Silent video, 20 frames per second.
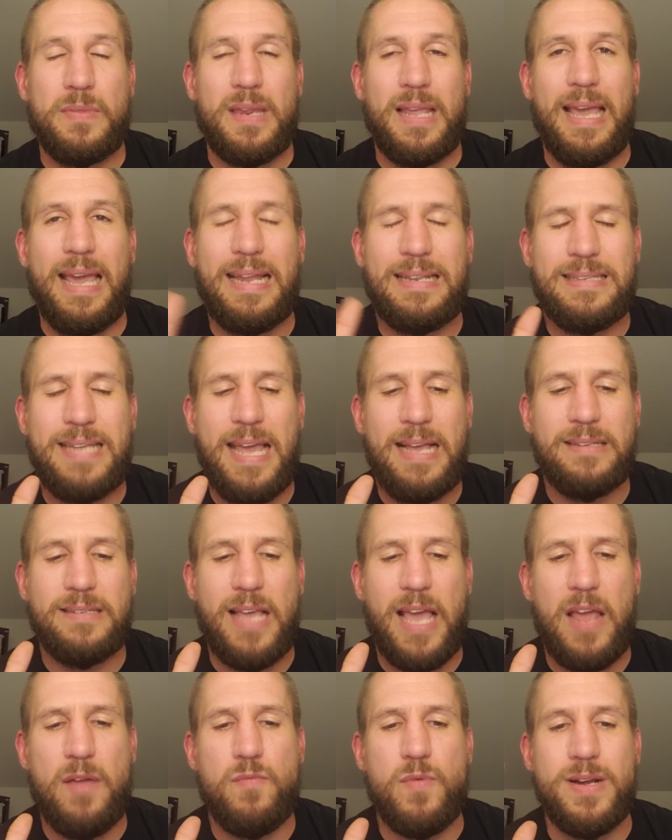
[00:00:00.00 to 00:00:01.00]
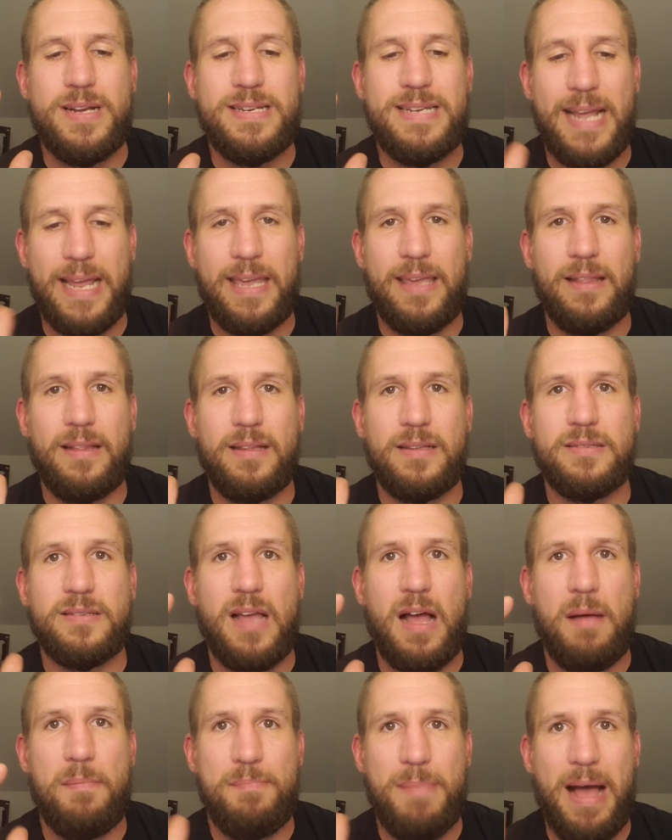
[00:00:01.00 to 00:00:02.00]
It takes a ridiculous
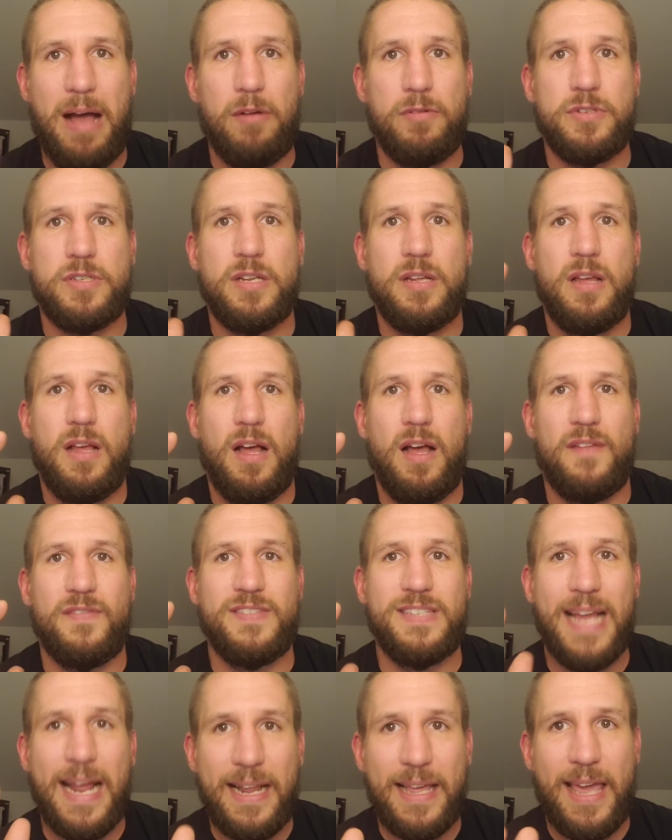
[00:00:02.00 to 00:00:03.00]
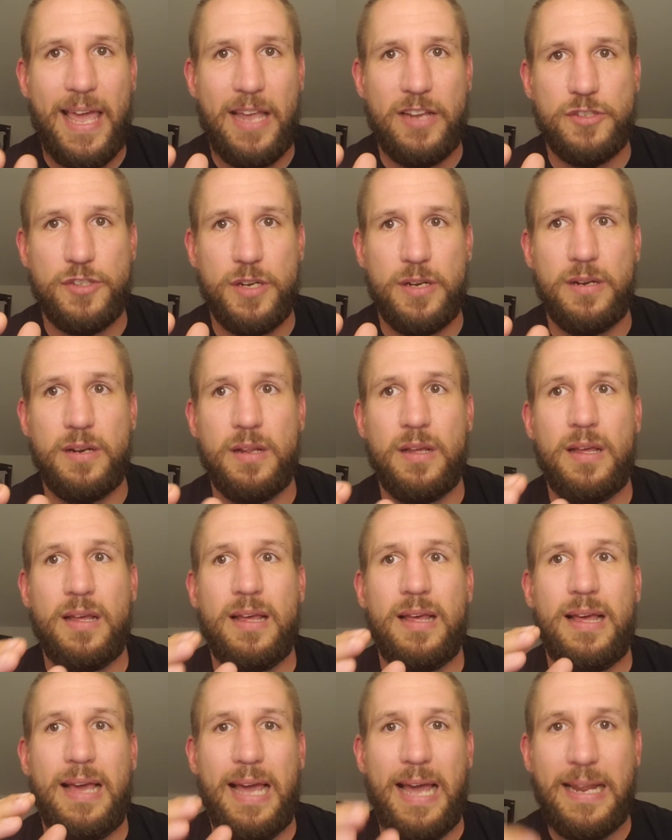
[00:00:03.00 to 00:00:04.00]
amount of dedication,
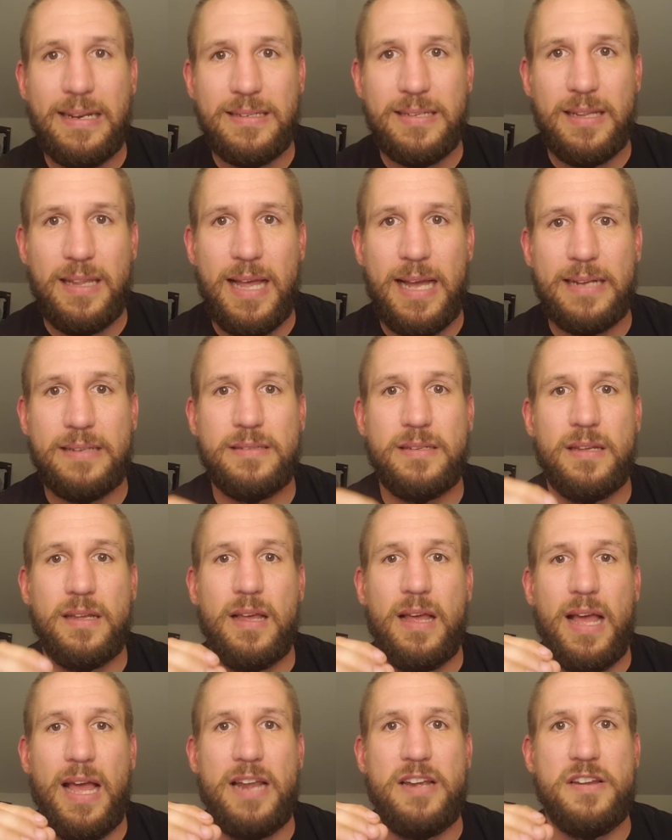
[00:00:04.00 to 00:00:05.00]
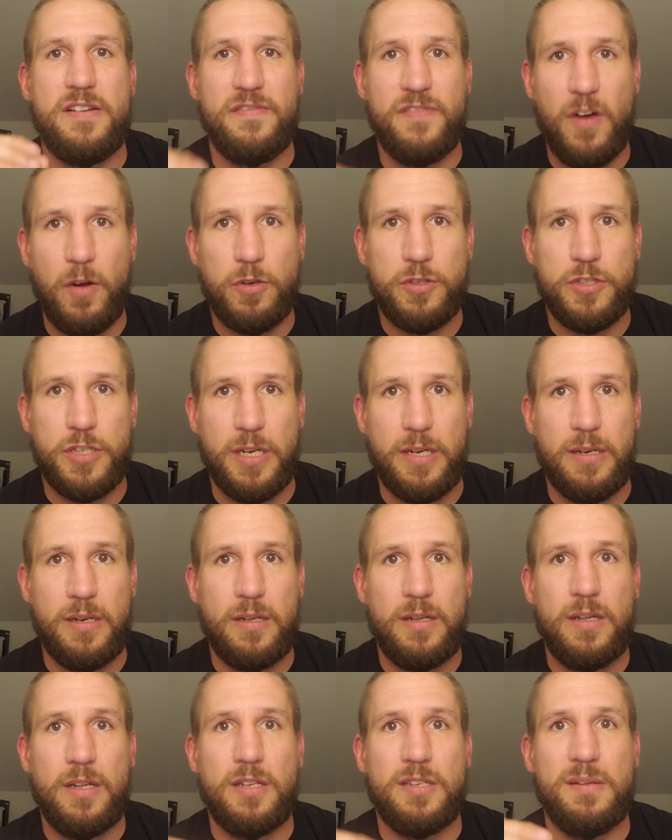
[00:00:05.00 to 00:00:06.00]
intellect, and devotion
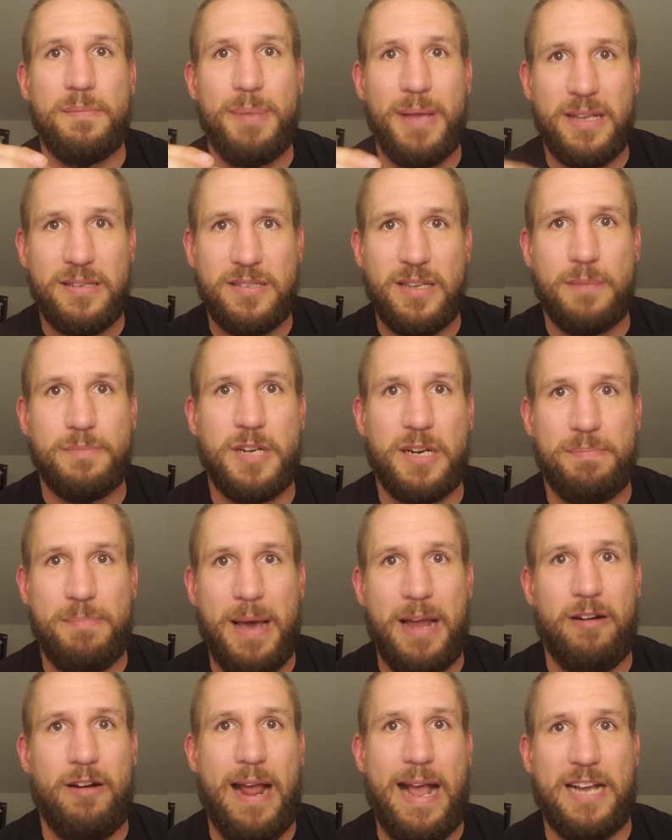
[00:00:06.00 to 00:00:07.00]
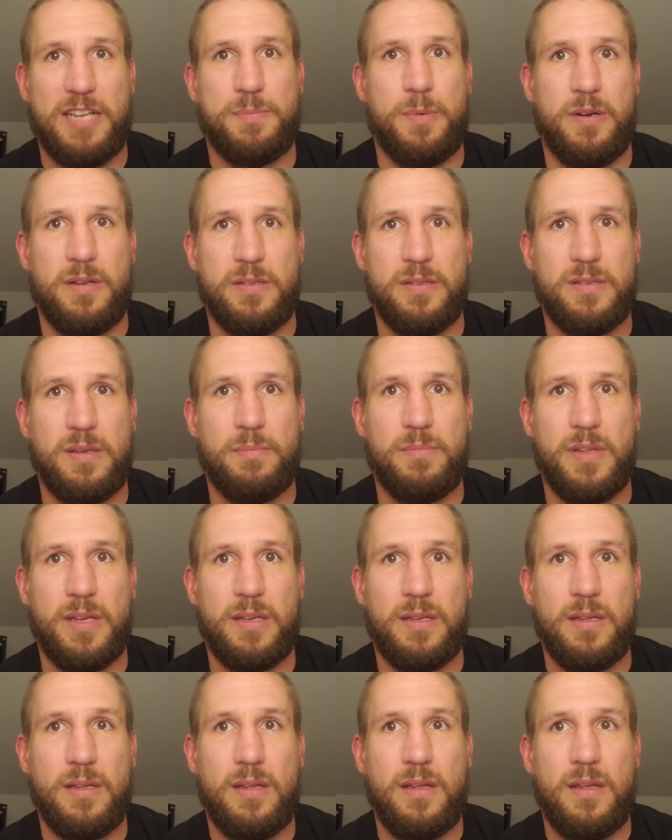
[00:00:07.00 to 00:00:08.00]
to be a subject matter expert in something.
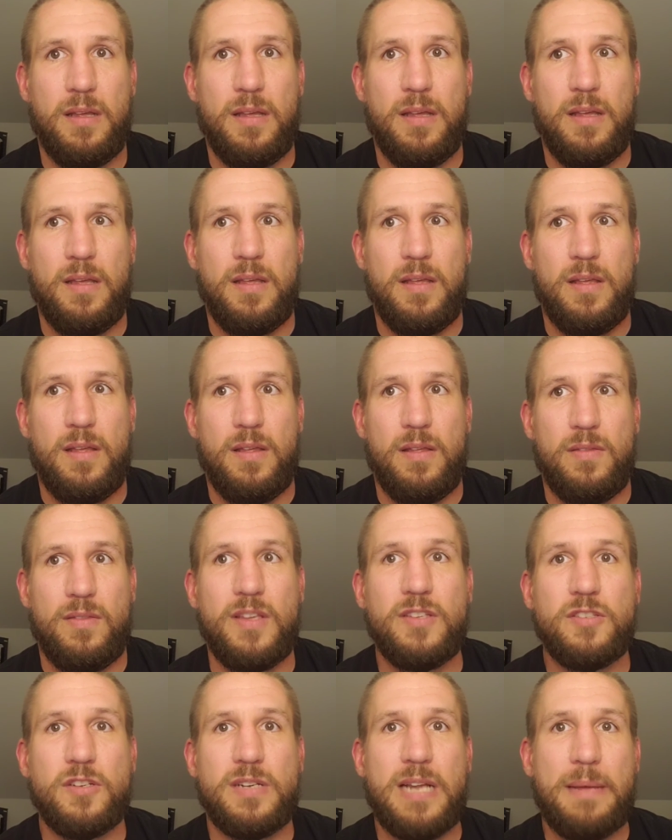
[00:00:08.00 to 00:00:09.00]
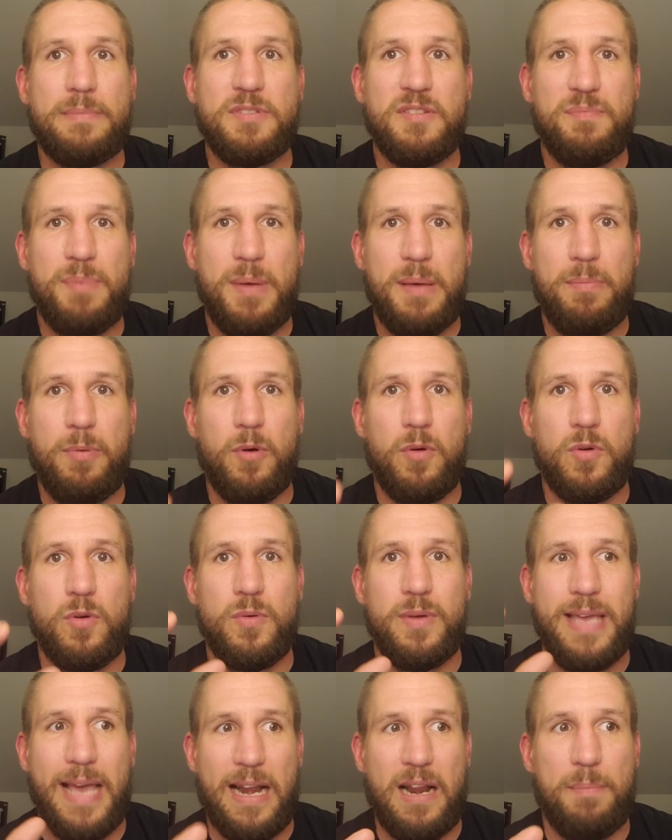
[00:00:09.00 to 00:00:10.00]
These are types of people who
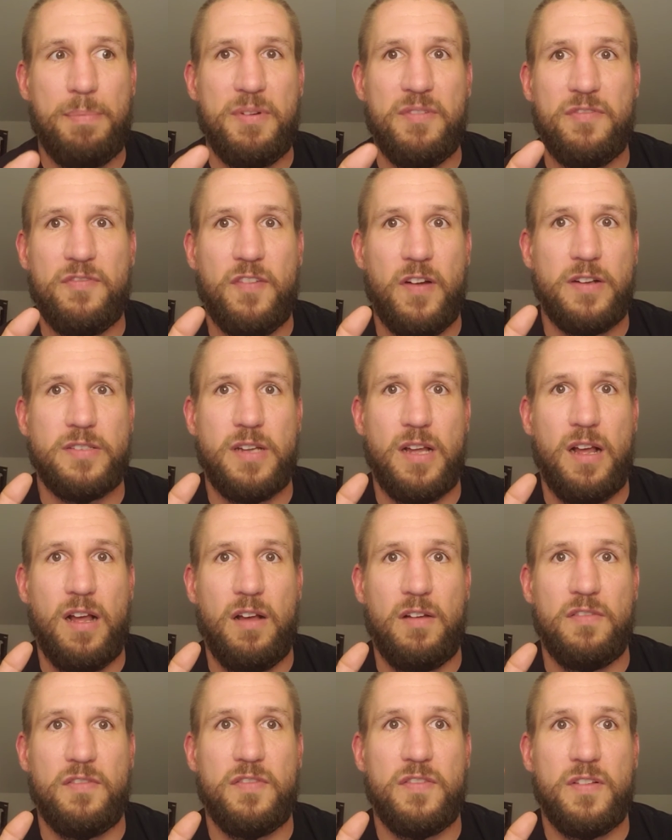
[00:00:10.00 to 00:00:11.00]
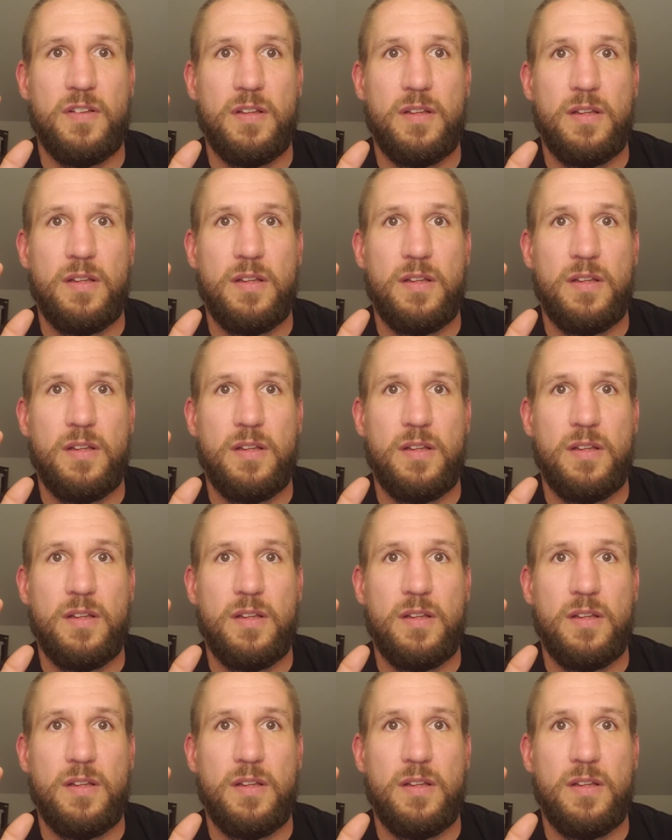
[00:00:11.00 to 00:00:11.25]
get up in front of